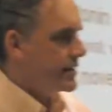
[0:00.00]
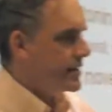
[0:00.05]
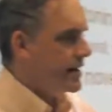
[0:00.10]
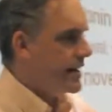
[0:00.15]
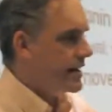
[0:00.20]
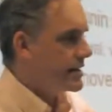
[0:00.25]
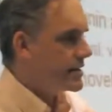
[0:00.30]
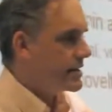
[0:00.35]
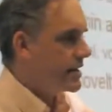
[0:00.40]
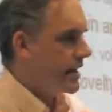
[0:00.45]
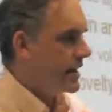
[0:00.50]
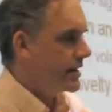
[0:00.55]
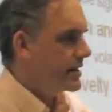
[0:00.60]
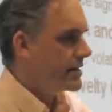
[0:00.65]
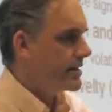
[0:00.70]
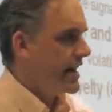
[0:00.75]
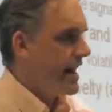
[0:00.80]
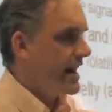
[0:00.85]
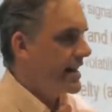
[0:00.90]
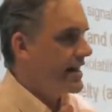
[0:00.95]
states like
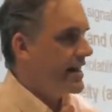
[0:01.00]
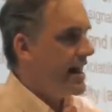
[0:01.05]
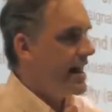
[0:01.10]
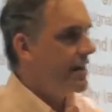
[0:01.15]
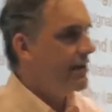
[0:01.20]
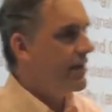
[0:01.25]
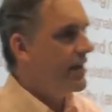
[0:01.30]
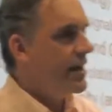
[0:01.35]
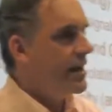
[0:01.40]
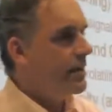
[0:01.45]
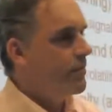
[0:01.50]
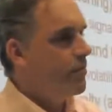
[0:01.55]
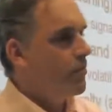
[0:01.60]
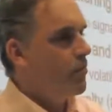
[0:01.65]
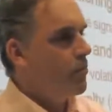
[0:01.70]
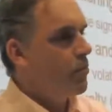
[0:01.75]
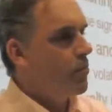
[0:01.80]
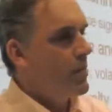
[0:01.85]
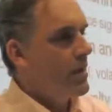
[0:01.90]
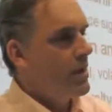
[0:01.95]
Scandinavia,
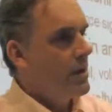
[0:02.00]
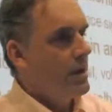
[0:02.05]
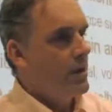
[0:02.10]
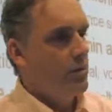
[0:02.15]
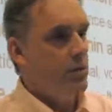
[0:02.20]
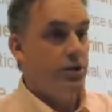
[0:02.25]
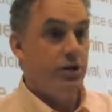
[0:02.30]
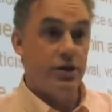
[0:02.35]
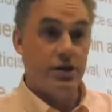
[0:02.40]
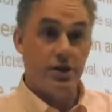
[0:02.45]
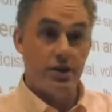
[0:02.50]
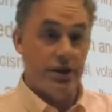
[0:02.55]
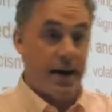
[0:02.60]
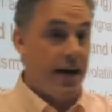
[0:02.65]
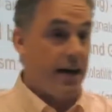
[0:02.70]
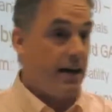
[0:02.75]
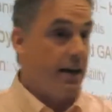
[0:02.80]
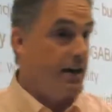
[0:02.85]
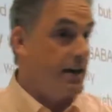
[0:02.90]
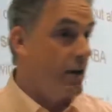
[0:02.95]
which is
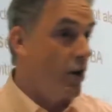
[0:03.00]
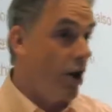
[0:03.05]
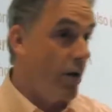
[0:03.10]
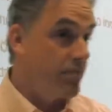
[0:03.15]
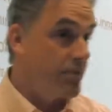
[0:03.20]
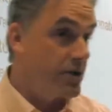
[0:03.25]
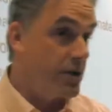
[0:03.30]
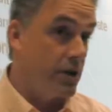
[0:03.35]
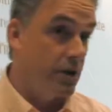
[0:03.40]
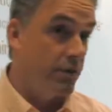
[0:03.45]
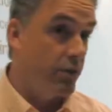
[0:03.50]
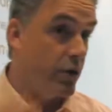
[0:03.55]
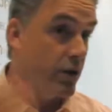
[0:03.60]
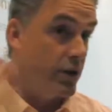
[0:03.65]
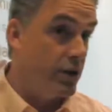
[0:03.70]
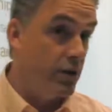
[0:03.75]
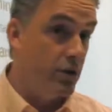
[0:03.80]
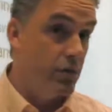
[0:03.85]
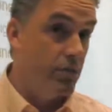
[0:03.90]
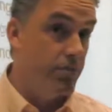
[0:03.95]
exactly the opposite of
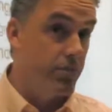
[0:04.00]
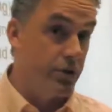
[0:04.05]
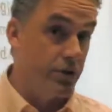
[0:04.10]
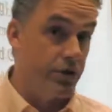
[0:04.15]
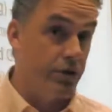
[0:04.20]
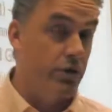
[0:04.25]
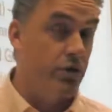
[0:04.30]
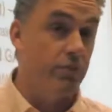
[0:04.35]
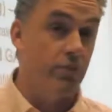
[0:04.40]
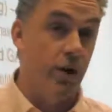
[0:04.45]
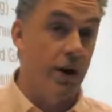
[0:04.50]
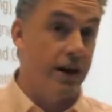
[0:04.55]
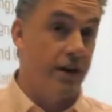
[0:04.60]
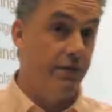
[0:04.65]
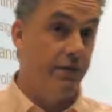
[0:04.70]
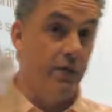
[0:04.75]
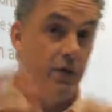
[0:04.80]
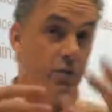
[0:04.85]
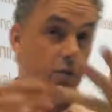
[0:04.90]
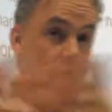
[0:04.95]
what you'd presume, right?
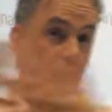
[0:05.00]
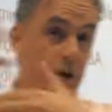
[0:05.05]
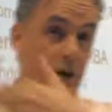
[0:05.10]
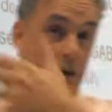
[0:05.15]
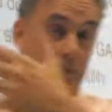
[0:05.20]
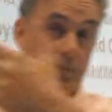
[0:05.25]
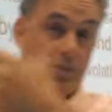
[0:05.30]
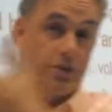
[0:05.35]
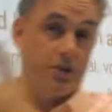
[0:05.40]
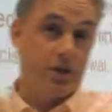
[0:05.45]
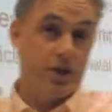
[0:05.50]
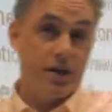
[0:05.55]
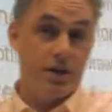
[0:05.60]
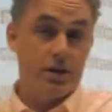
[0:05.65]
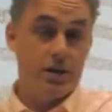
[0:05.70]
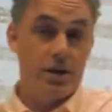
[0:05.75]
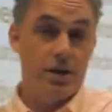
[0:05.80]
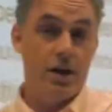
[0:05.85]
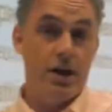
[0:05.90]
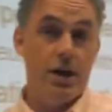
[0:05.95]
If you were, say,
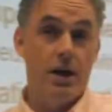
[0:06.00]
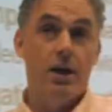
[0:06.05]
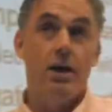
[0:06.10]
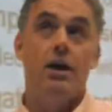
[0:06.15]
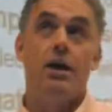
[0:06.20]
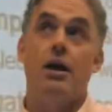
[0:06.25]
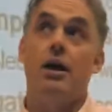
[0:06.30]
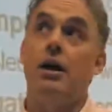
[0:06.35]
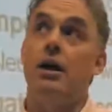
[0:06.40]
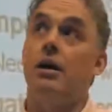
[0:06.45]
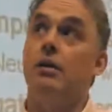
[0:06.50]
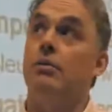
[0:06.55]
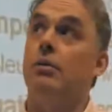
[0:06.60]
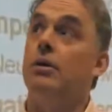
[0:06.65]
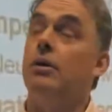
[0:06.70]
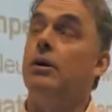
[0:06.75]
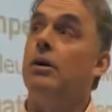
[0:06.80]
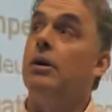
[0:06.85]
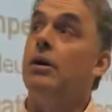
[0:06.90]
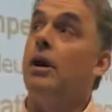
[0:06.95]
a
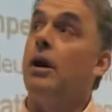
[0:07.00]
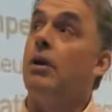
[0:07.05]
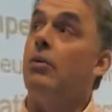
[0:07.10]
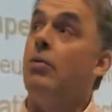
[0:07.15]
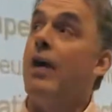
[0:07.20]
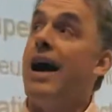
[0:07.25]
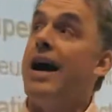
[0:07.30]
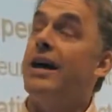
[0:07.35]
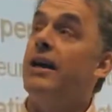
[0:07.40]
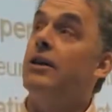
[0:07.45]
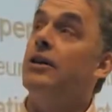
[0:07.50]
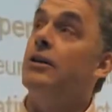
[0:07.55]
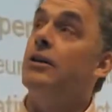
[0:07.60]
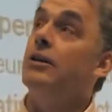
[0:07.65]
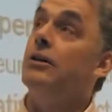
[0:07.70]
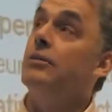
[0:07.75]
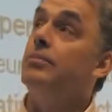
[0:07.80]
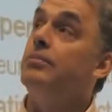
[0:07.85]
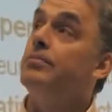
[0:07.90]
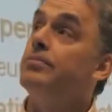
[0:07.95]

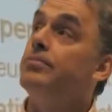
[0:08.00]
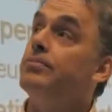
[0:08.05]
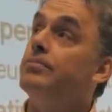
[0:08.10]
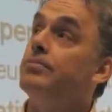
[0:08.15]
radical,